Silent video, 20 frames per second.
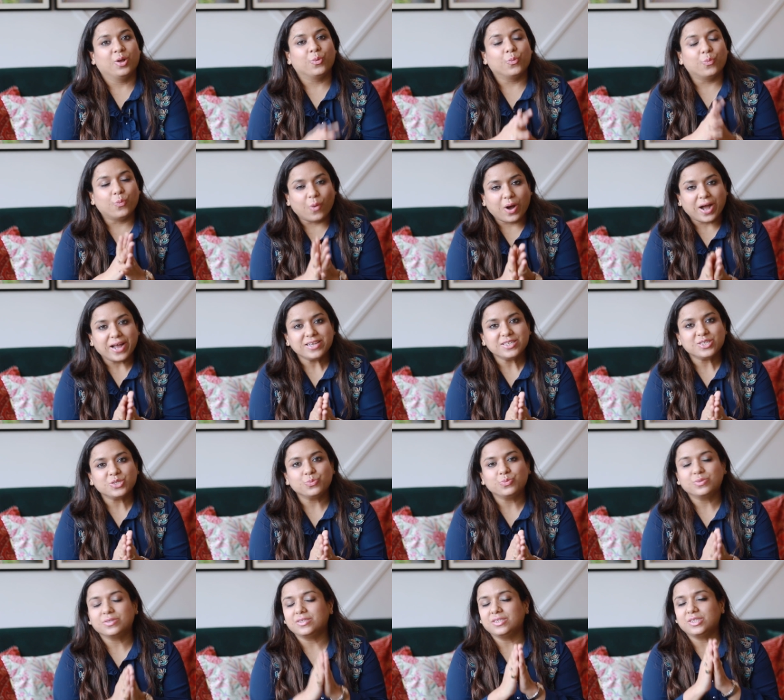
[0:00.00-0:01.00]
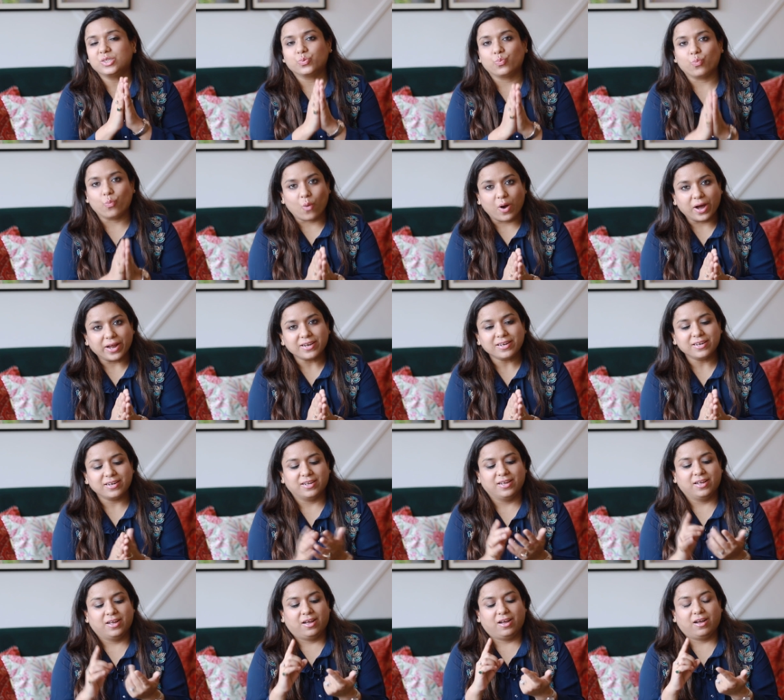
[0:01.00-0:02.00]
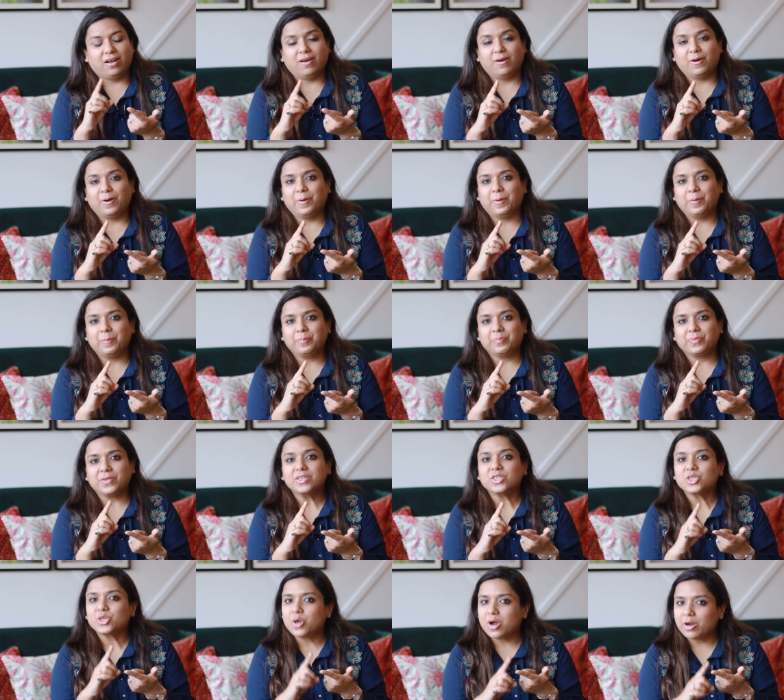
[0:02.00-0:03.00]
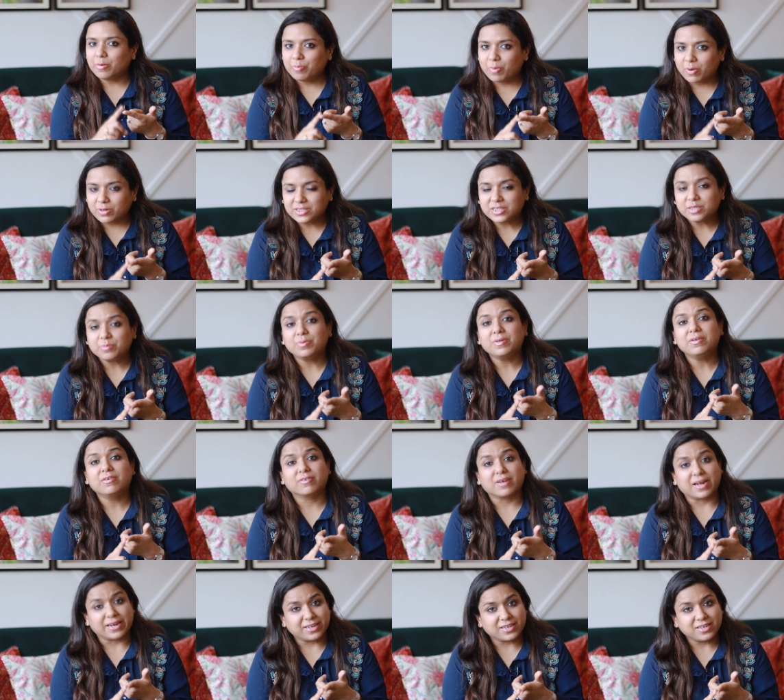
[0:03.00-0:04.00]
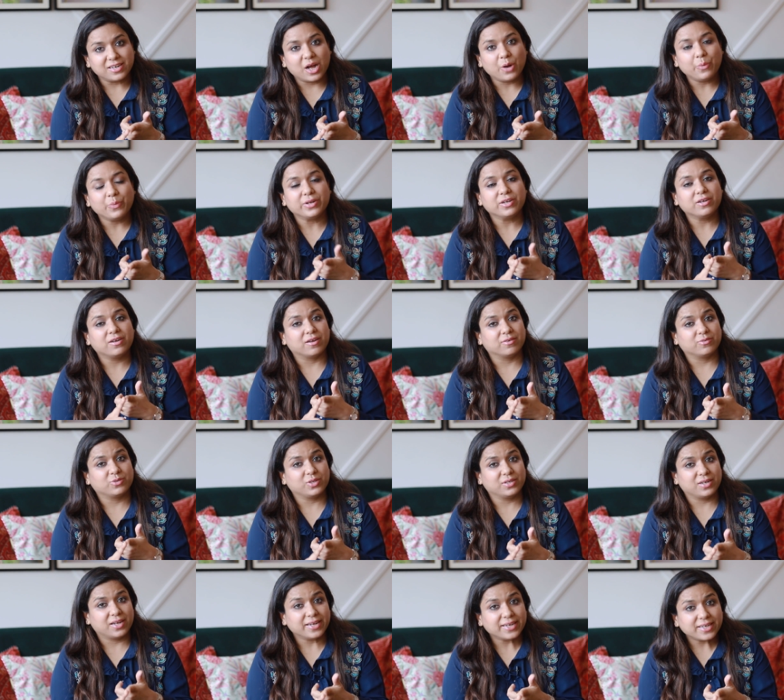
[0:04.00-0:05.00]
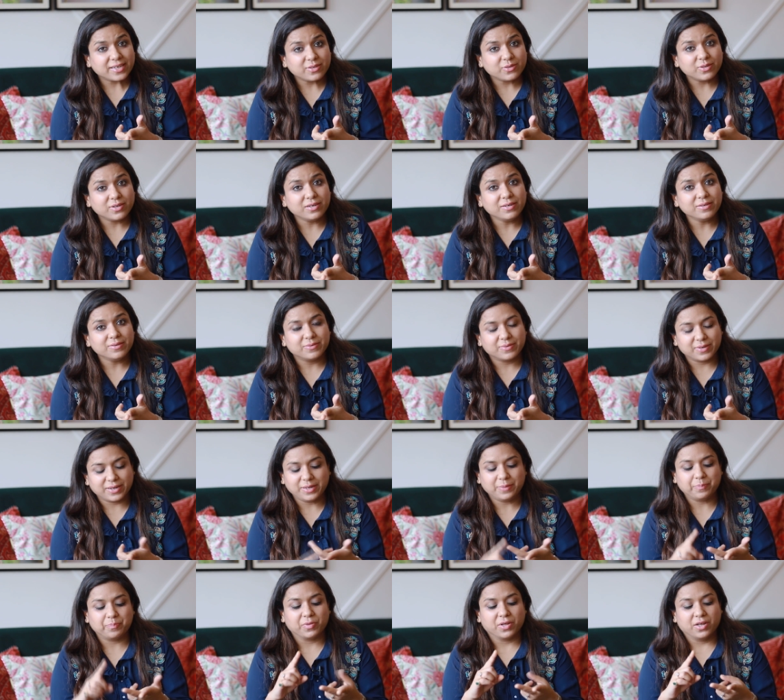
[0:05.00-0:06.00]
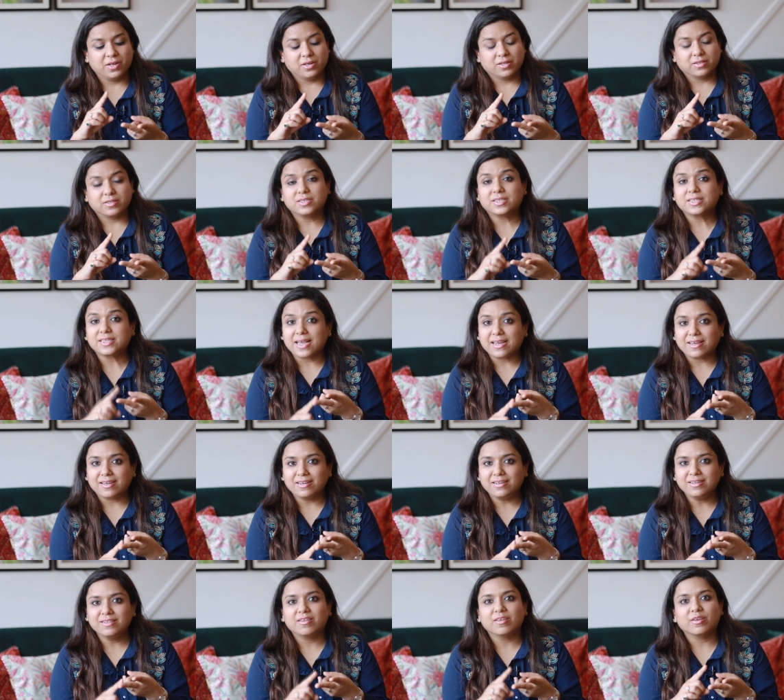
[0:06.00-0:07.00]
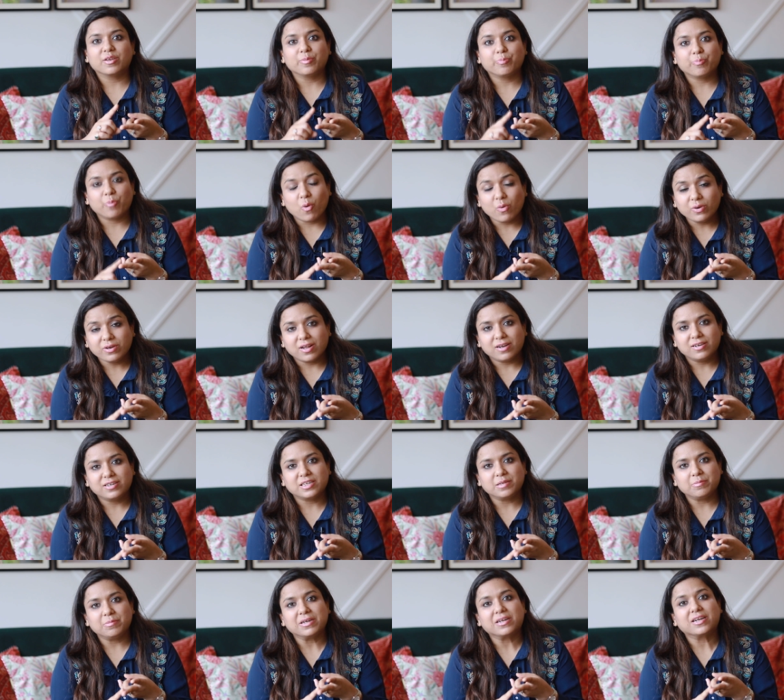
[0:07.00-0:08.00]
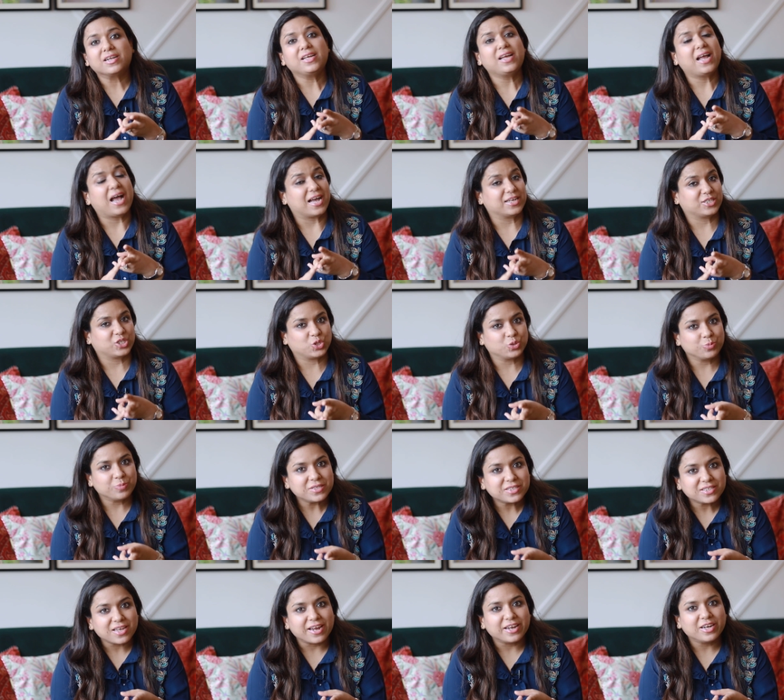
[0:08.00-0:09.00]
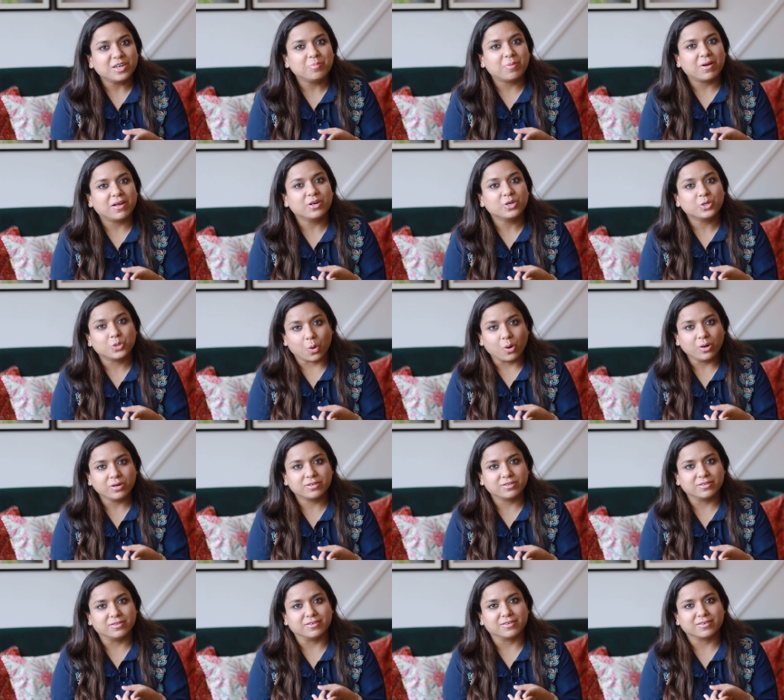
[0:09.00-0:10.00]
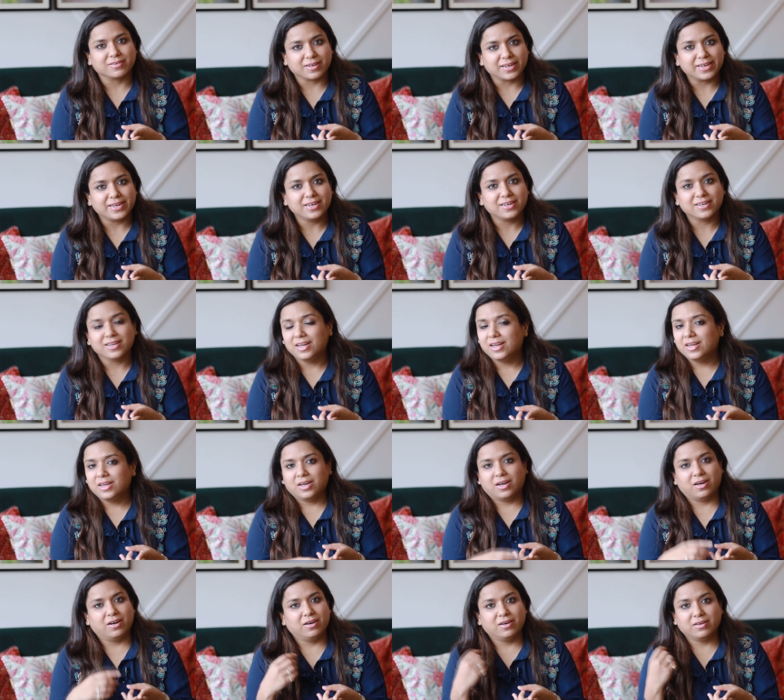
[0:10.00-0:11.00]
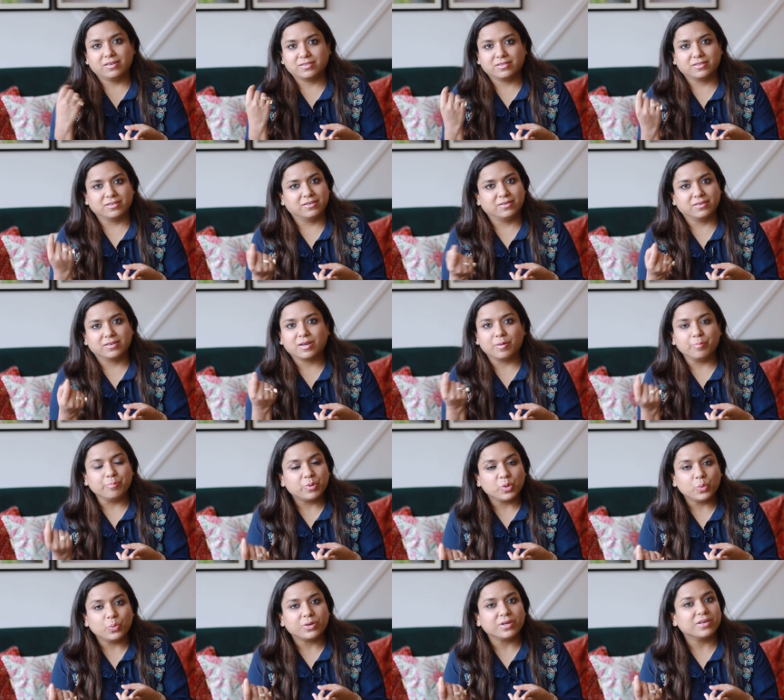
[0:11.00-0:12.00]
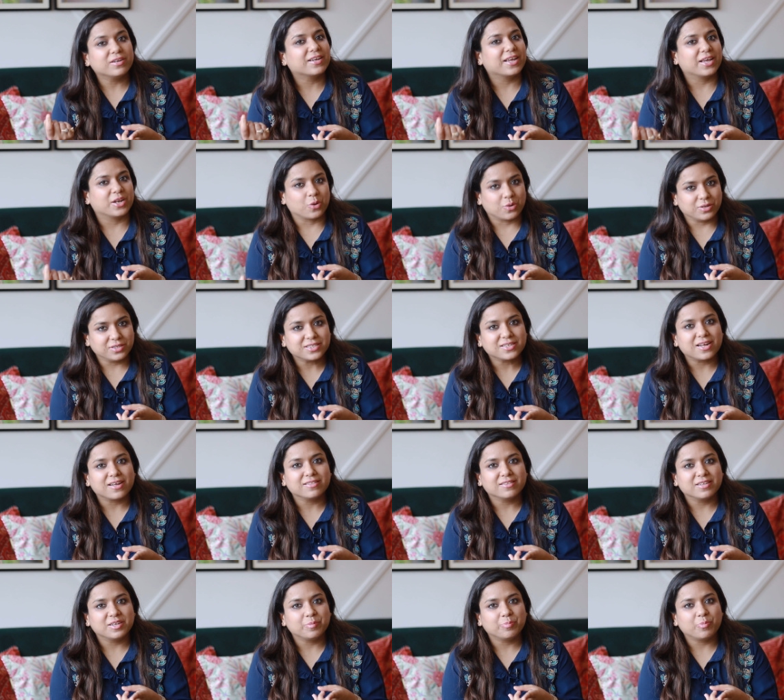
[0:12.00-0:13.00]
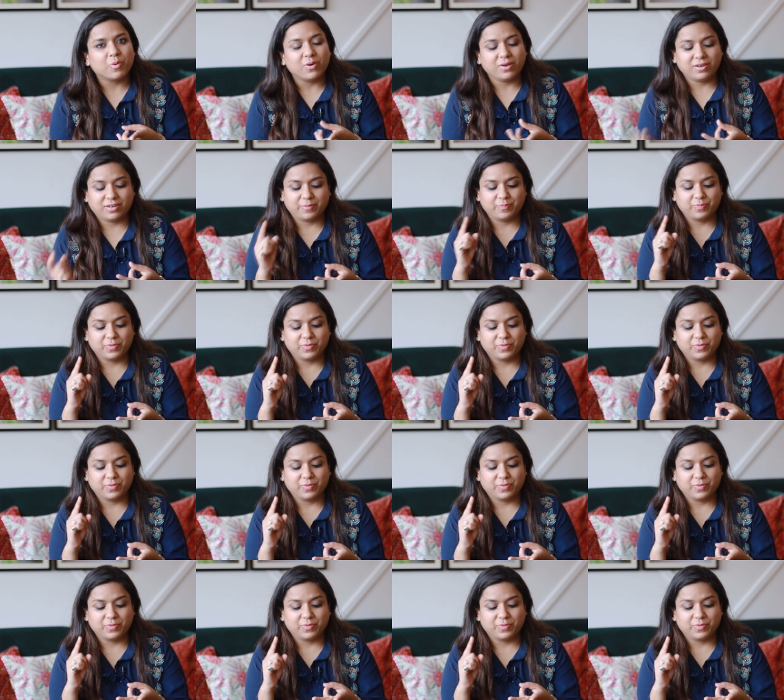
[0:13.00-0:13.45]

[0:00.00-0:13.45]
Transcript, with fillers: Why, students? One, um, it's not possible right now in a country like India, right? The second, the report ultimately has to be signed by a doctor, right? Uh, the computer cannot sign the report.